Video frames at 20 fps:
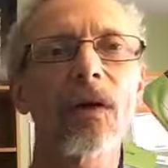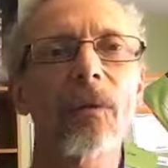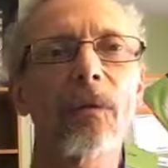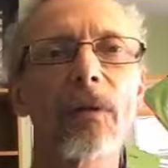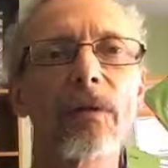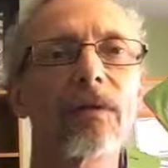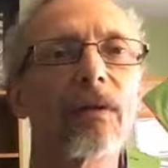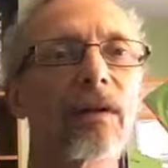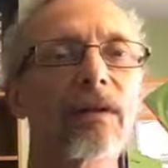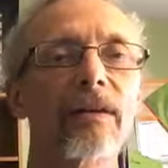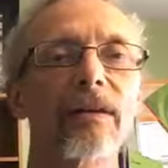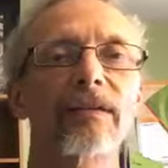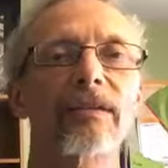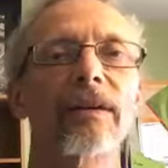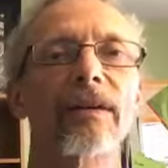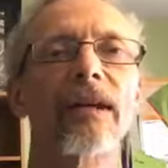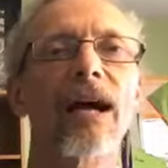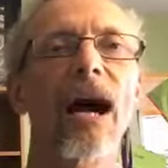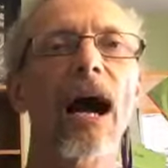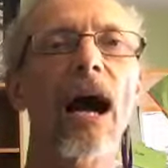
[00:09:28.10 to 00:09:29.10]
that way. Look, I
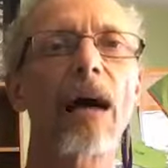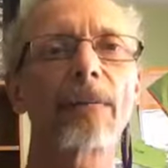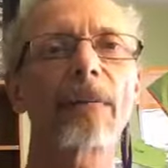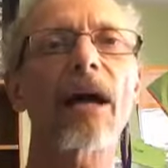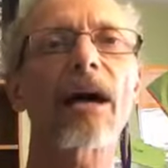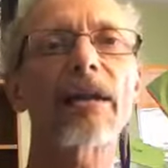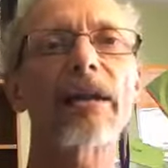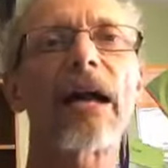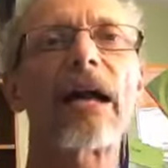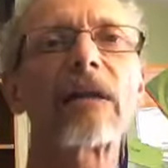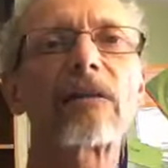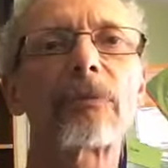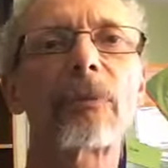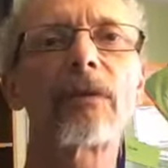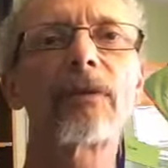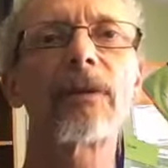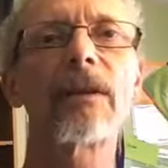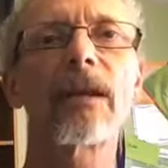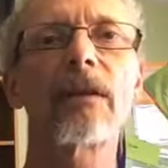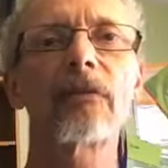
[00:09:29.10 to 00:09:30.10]
said, I'm not an
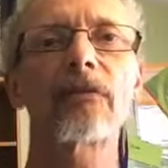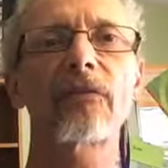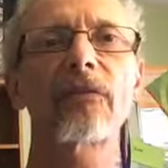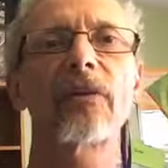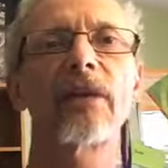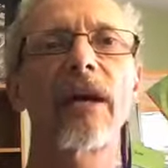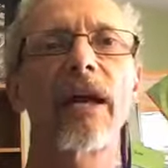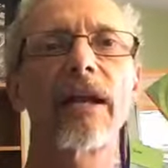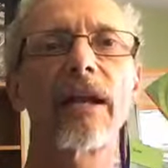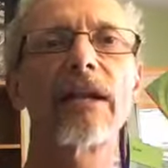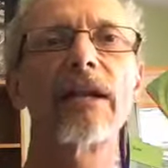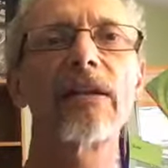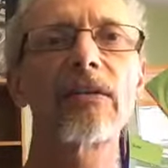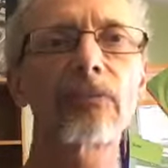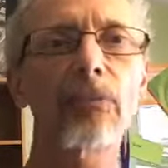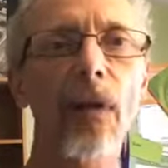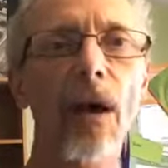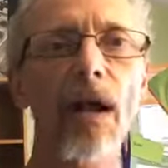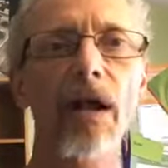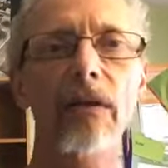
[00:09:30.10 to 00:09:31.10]
expert in the industry and in these
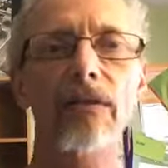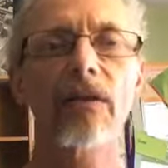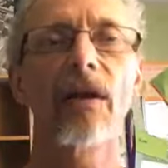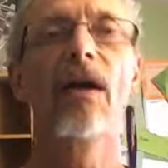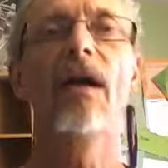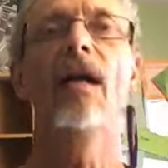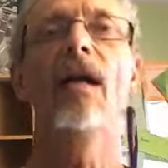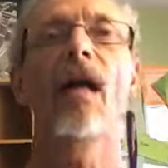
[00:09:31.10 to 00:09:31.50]
products.